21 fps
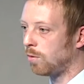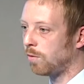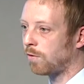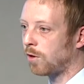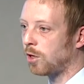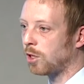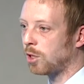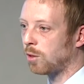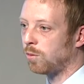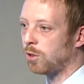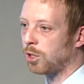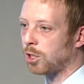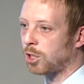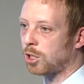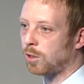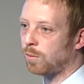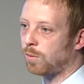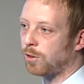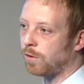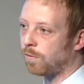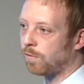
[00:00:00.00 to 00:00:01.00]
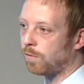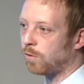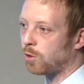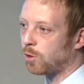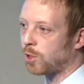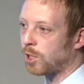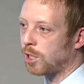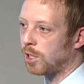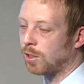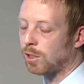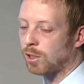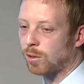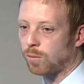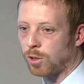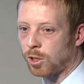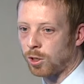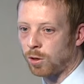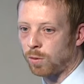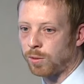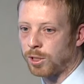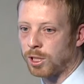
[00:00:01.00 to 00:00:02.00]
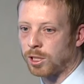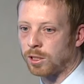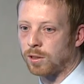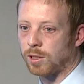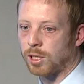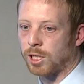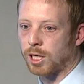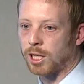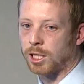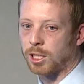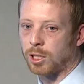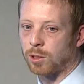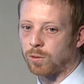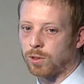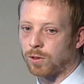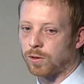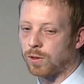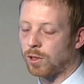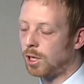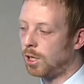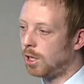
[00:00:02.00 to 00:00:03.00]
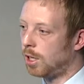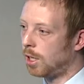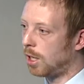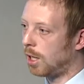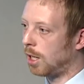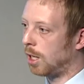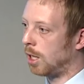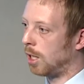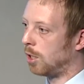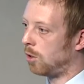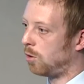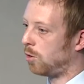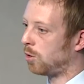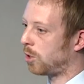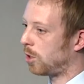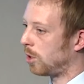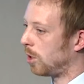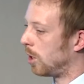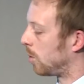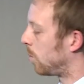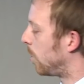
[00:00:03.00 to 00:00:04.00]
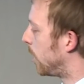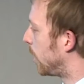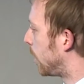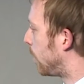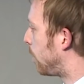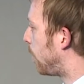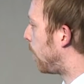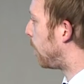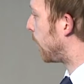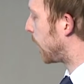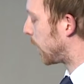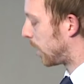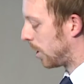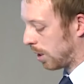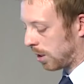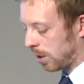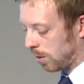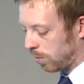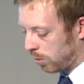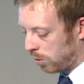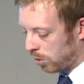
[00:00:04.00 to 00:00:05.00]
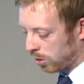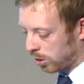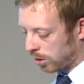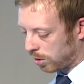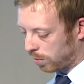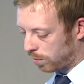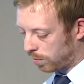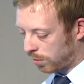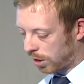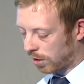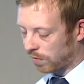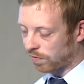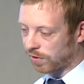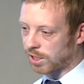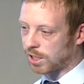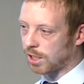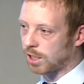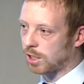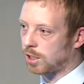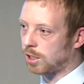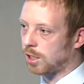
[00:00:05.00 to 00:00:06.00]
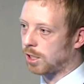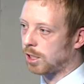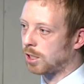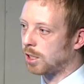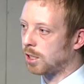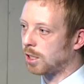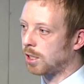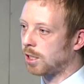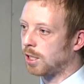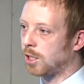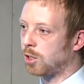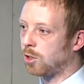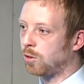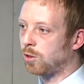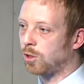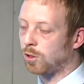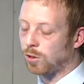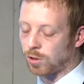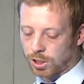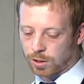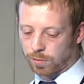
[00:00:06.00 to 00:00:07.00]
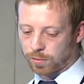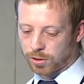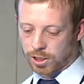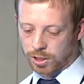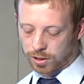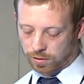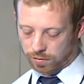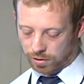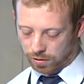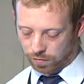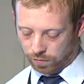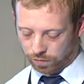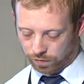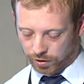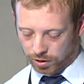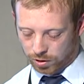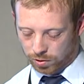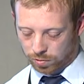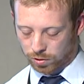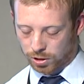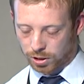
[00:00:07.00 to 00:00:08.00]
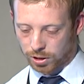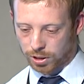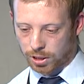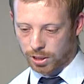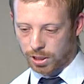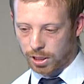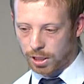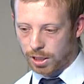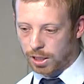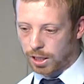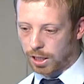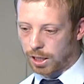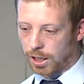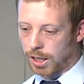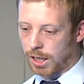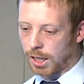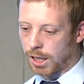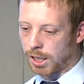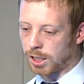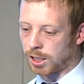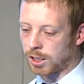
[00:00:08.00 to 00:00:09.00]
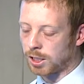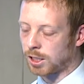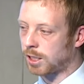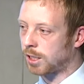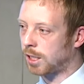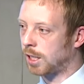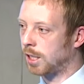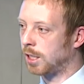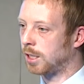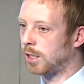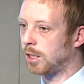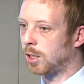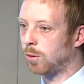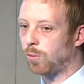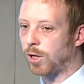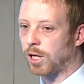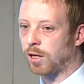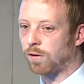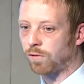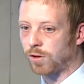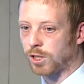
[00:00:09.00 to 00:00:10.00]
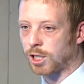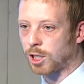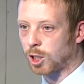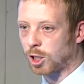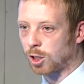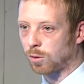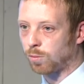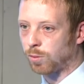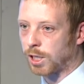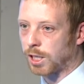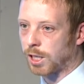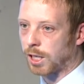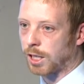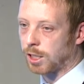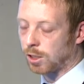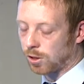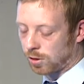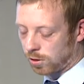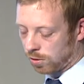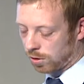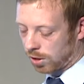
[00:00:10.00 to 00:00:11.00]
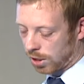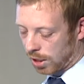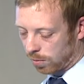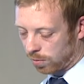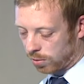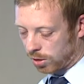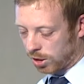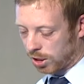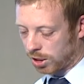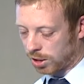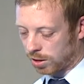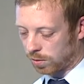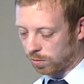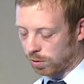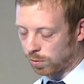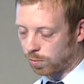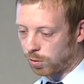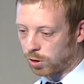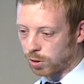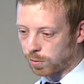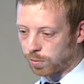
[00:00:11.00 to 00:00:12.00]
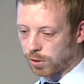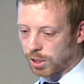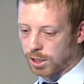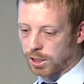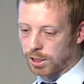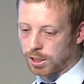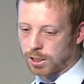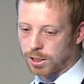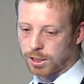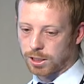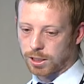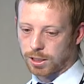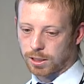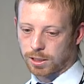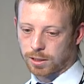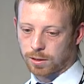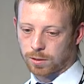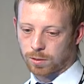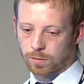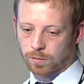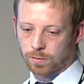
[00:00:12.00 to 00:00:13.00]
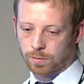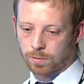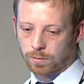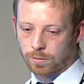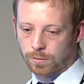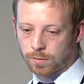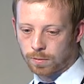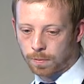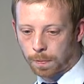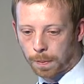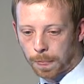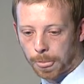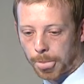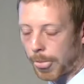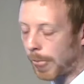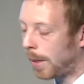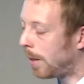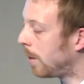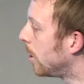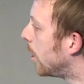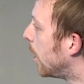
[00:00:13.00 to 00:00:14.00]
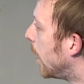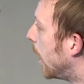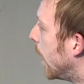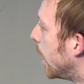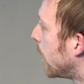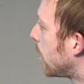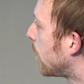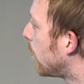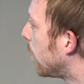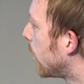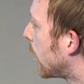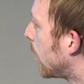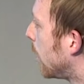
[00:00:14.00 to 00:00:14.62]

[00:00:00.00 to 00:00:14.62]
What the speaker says: we've got the workshop on the 14th, and we're hoping to engage with also, as well as the public sector, but also the private sector agencies who do some of this ground field work, and understand the benefits that can be gained through collaboration with multiple agencies. So in